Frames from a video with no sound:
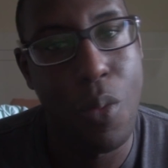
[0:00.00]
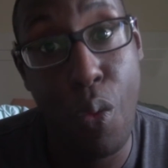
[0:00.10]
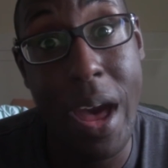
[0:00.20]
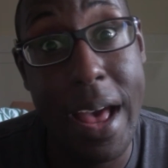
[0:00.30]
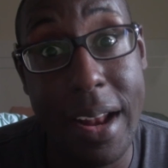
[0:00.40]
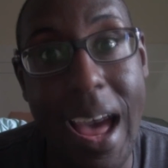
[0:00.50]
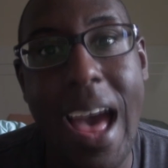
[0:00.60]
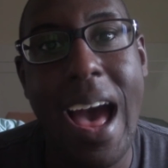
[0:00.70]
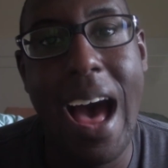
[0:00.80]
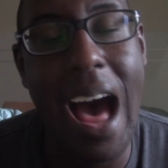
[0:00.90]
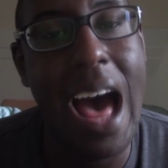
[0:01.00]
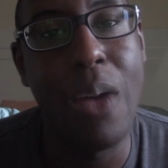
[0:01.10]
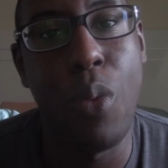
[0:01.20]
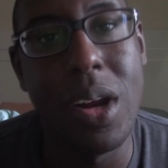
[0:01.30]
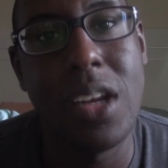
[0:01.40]
Well, I
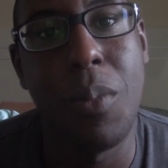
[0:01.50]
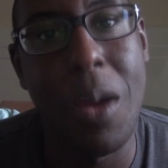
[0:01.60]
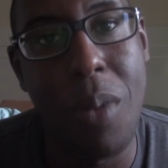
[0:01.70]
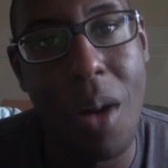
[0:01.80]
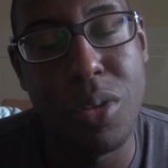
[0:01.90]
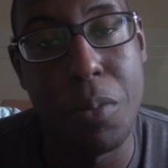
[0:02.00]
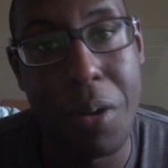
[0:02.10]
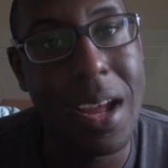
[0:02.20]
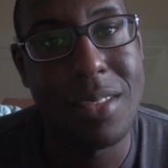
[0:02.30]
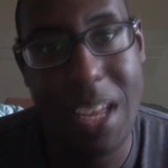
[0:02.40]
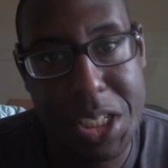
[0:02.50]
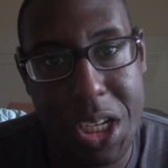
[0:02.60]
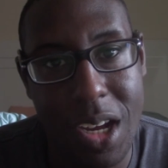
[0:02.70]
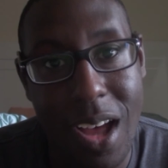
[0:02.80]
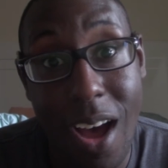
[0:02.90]
wanted my mom to bring a
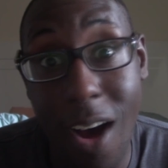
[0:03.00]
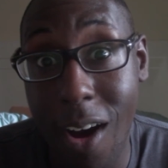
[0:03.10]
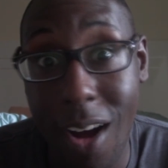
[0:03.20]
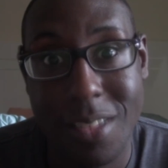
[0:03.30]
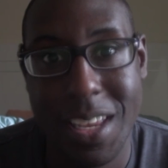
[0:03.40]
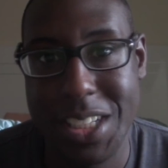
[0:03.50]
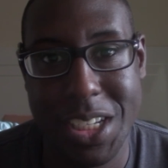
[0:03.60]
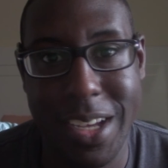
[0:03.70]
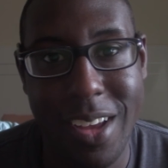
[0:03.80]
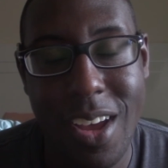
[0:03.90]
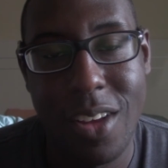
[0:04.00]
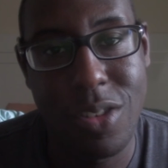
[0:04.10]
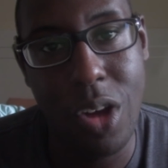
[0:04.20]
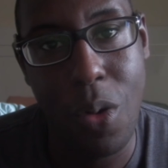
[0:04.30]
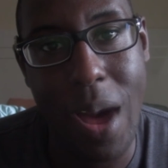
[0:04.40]
teacher, a hot teacher,
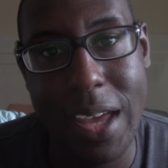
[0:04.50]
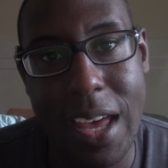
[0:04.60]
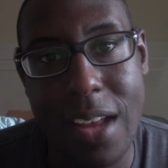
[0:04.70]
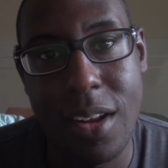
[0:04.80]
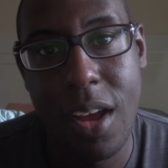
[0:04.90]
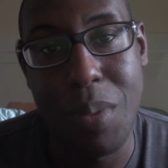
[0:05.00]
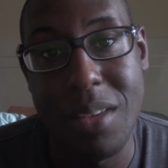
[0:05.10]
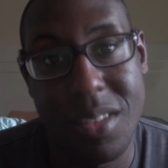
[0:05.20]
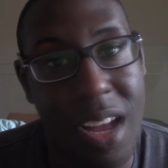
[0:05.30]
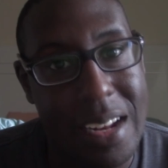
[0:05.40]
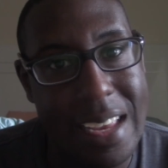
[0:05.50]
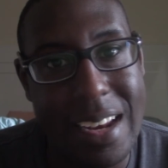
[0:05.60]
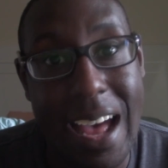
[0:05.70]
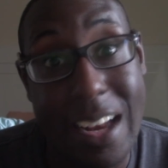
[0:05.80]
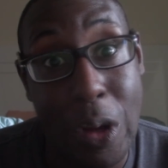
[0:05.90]
so I can be
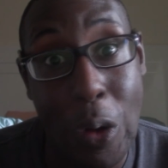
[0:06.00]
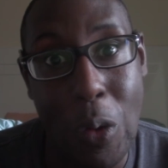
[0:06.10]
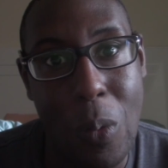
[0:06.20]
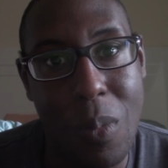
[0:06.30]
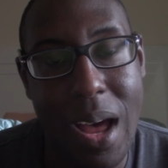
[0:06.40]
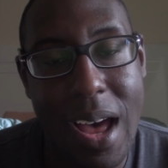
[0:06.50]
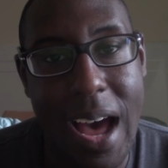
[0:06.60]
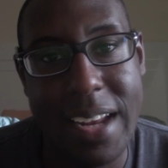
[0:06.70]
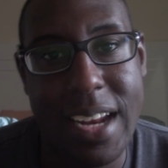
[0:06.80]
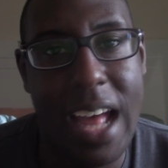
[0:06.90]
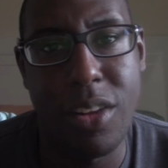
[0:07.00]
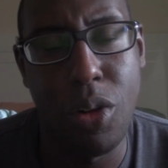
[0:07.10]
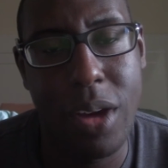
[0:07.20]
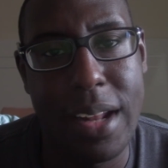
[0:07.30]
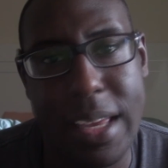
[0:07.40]
studied at home. I didn't have to
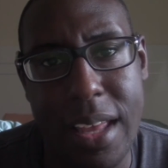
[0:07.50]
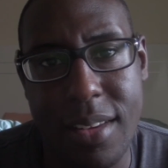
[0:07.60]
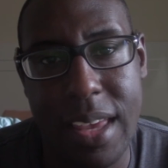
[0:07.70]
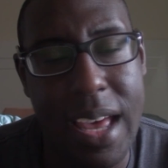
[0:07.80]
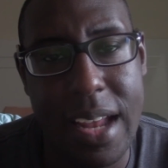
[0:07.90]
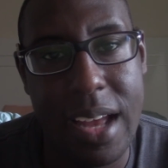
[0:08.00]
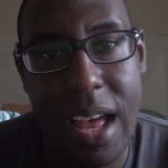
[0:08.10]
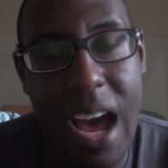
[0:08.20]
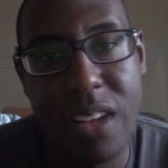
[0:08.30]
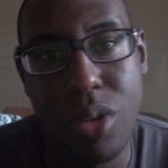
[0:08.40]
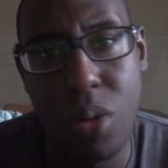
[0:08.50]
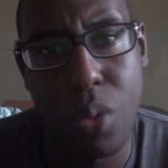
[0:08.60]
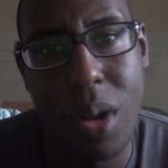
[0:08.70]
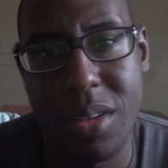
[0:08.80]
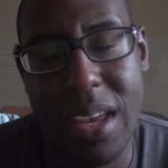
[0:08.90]
look at the kids again. I
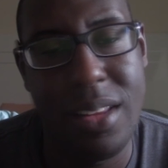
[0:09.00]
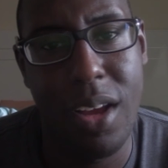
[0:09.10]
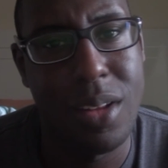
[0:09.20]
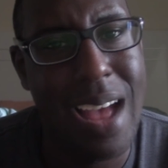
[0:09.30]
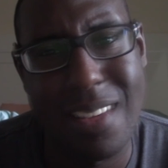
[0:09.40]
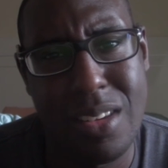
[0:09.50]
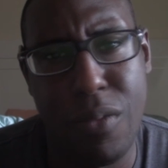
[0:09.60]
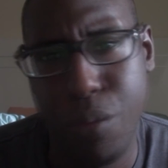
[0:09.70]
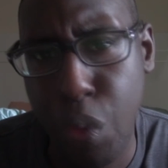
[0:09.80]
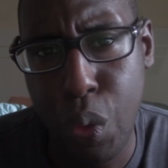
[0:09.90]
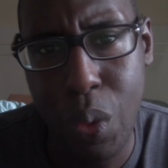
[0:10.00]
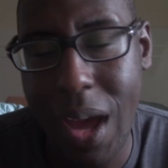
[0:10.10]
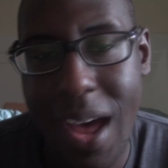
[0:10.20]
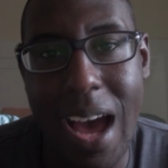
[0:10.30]
don't want to eat the nasty food.